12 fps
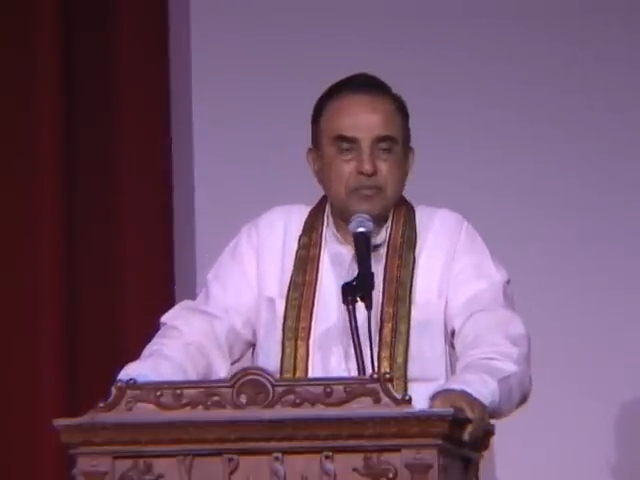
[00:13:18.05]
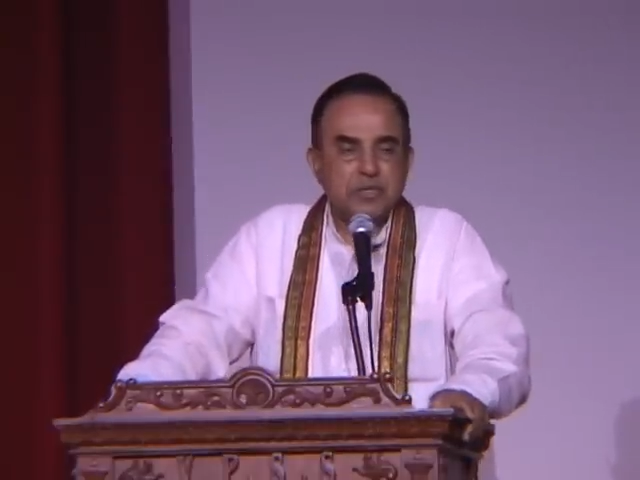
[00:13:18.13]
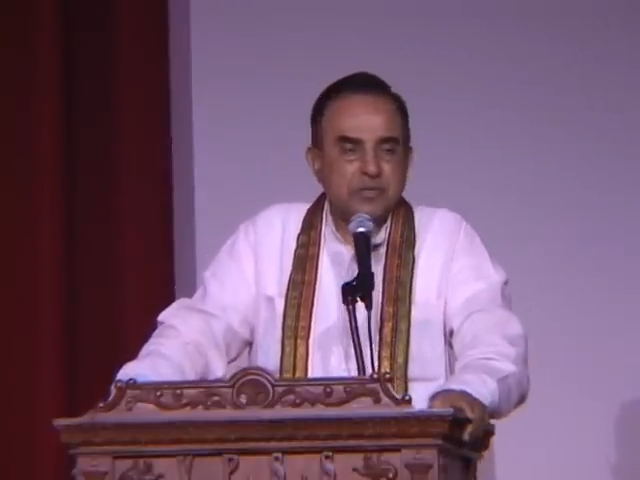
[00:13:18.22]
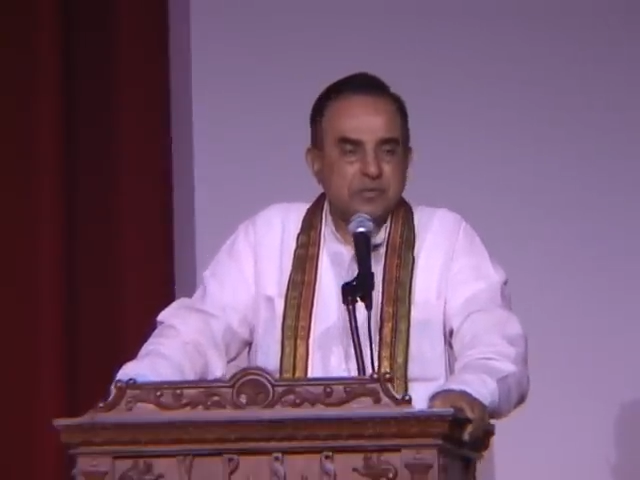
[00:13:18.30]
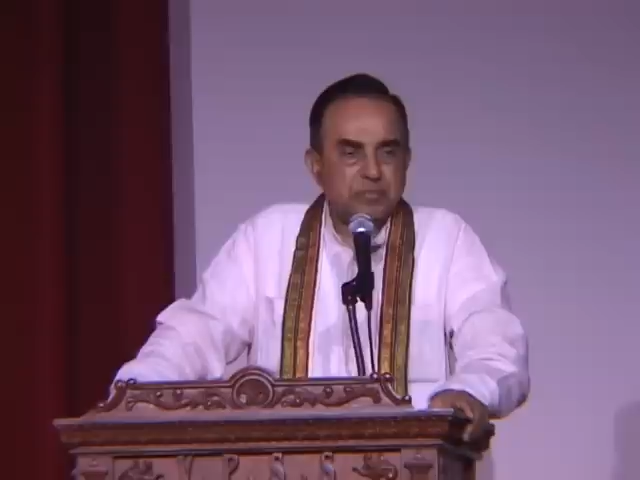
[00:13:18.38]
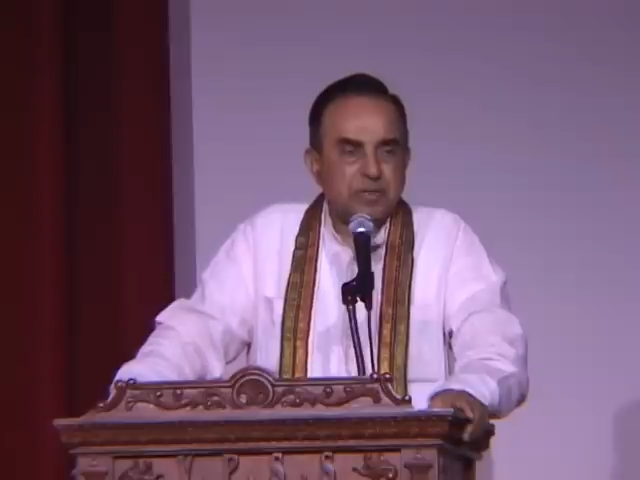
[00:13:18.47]

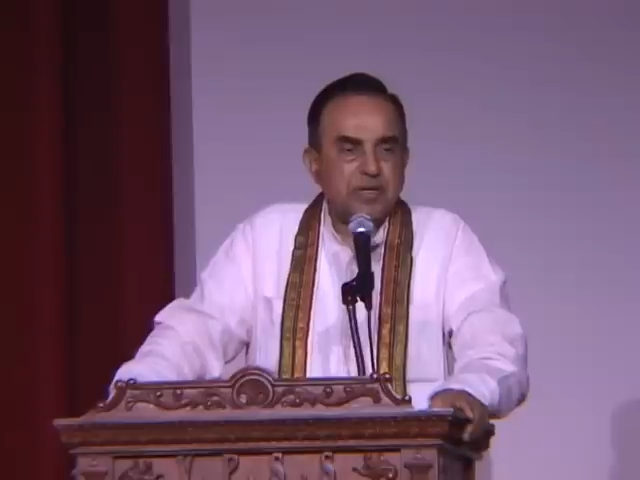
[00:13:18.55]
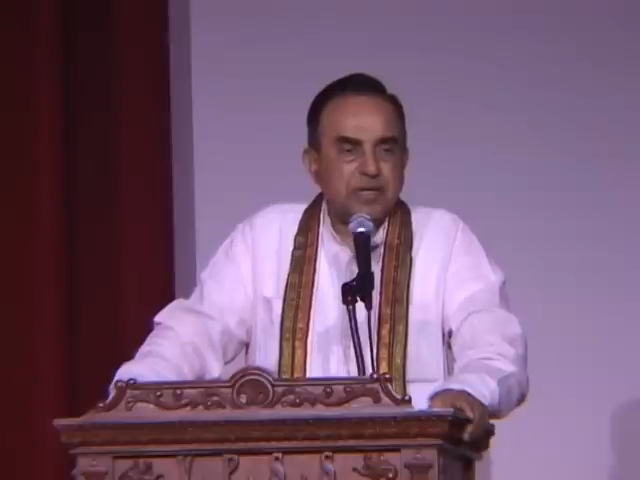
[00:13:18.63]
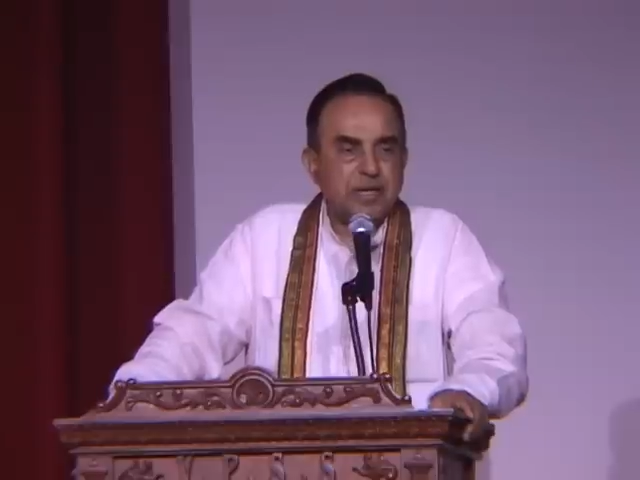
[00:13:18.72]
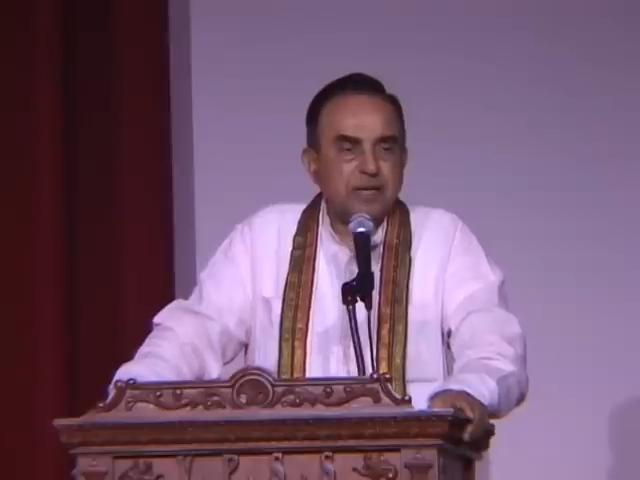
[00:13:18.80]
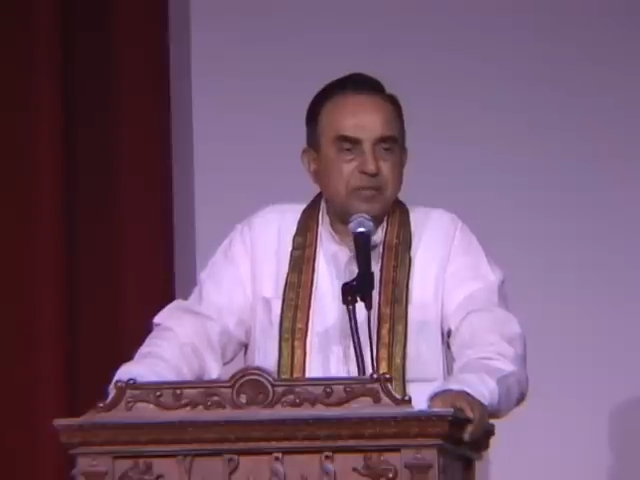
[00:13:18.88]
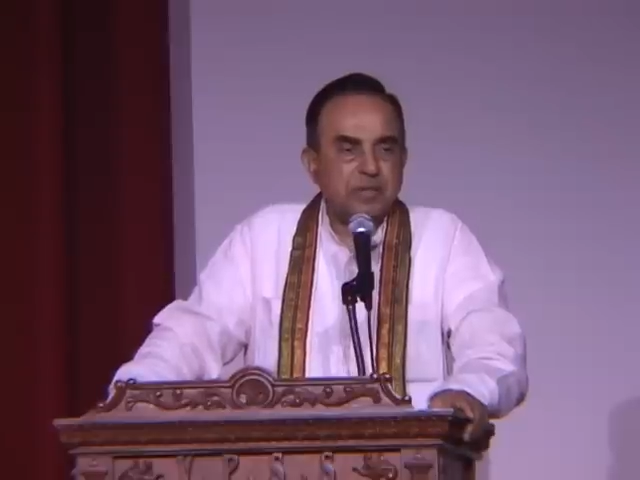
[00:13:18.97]
which money
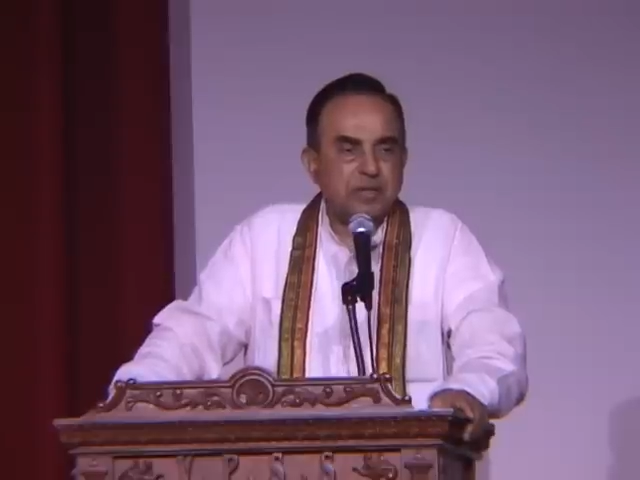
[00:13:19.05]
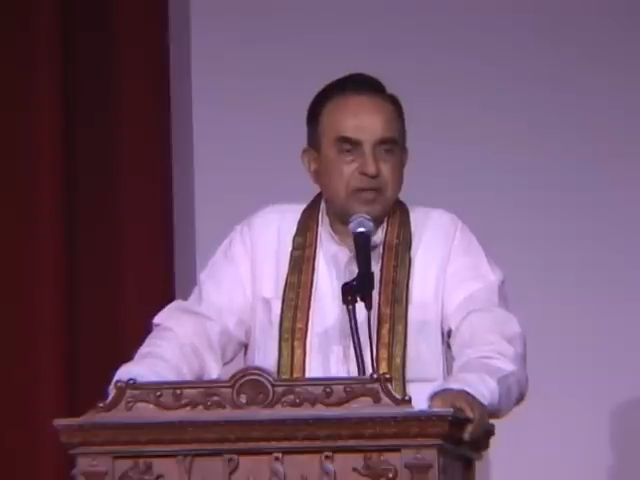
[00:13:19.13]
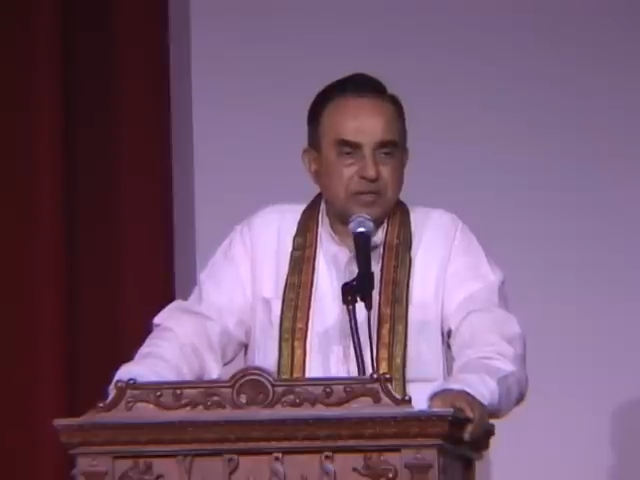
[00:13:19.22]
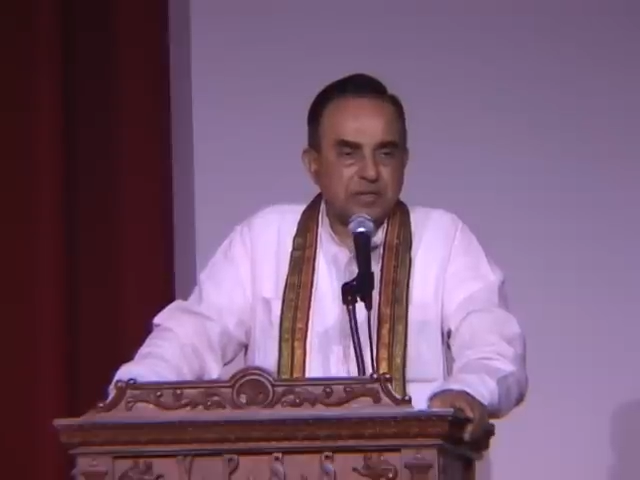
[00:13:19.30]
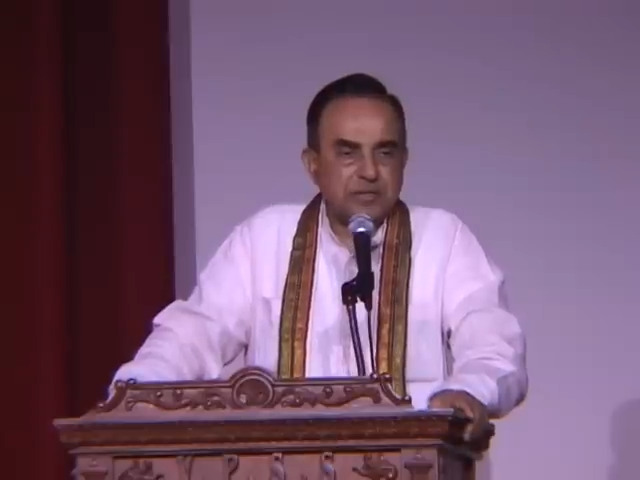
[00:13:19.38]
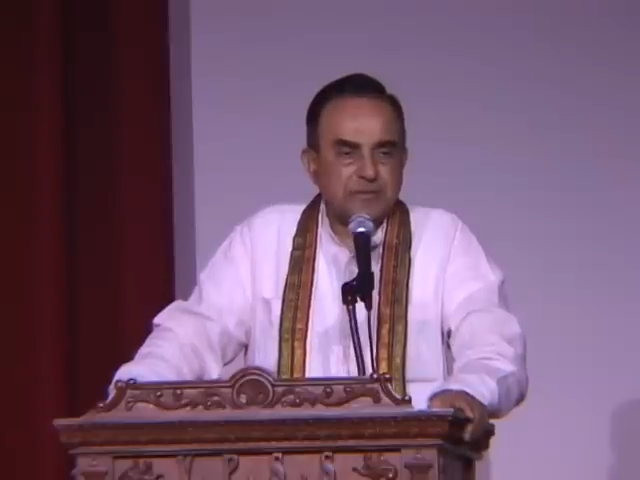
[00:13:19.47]
can be
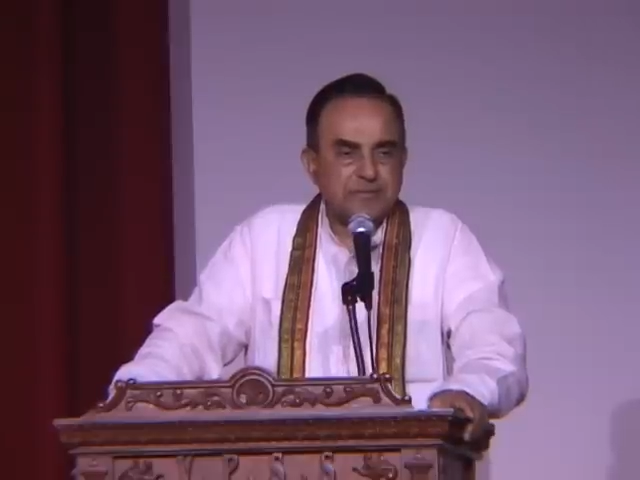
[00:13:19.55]
earned.